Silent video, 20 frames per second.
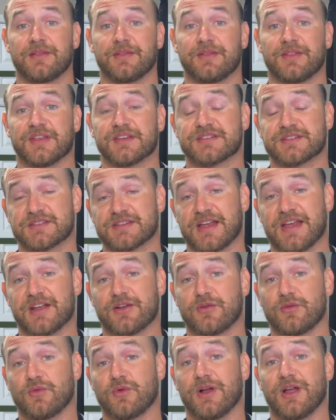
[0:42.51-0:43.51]
this
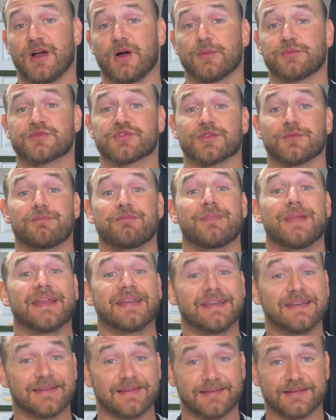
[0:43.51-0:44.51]
cycle will help
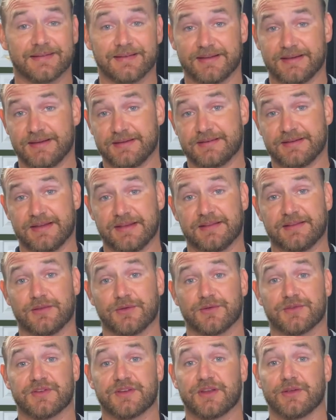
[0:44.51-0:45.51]
tremendously to get
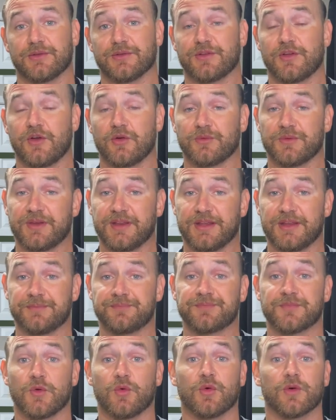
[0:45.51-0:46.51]
those skills honed
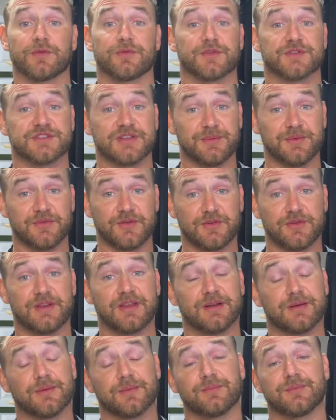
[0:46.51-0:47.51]
in, or for some of you,
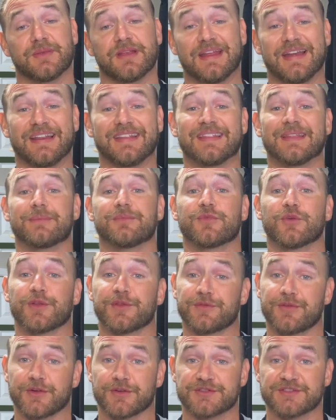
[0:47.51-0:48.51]
getting them for
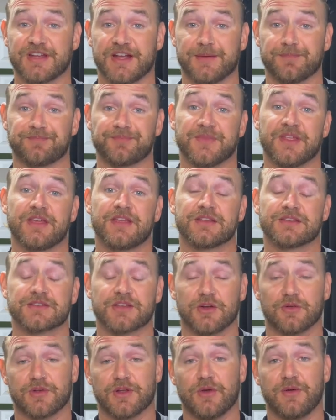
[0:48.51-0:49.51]
the first time.
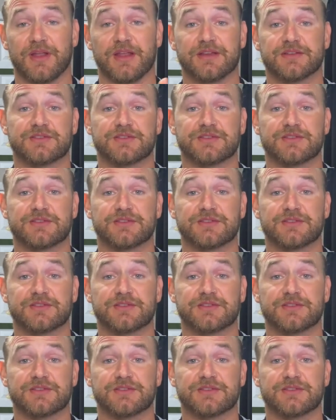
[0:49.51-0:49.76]
So going